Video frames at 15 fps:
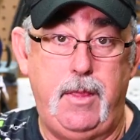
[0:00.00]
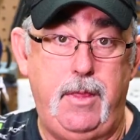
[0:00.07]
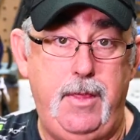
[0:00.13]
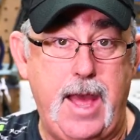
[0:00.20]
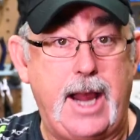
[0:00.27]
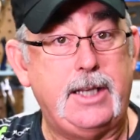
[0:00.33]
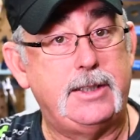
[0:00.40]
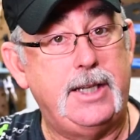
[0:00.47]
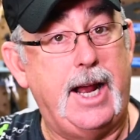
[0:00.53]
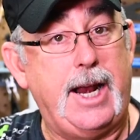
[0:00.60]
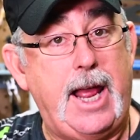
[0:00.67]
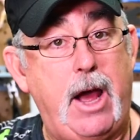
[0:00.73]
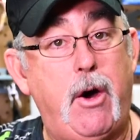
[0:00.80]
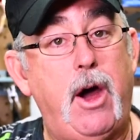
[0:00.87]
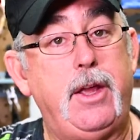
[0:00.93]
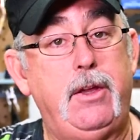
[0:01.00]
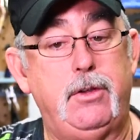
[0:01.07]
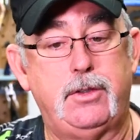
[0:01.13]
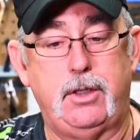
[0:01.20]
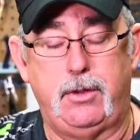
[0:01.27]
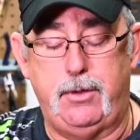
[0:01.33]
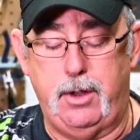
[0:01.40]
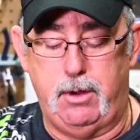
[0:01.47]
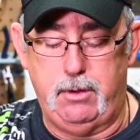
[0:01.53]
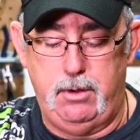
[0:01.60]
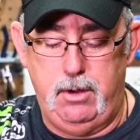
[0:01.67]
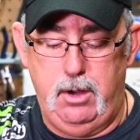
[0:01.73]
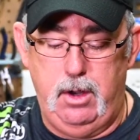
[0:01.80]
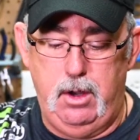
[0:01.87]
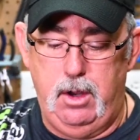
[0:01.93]
That is not how I use it
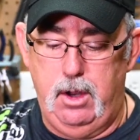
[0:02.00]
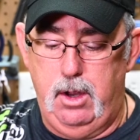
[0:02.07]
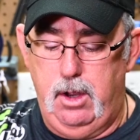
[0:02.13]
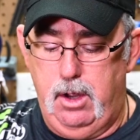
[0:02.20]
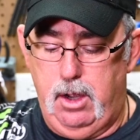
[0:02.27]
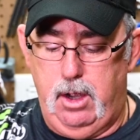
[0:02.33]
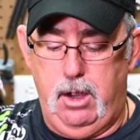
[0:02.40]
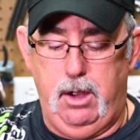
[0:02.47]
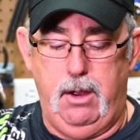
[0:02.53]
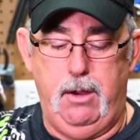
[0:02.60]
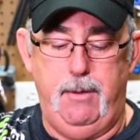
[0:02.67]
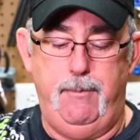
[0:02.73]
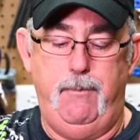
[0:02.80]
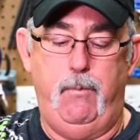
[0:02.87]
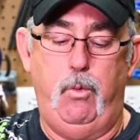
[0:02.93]
though.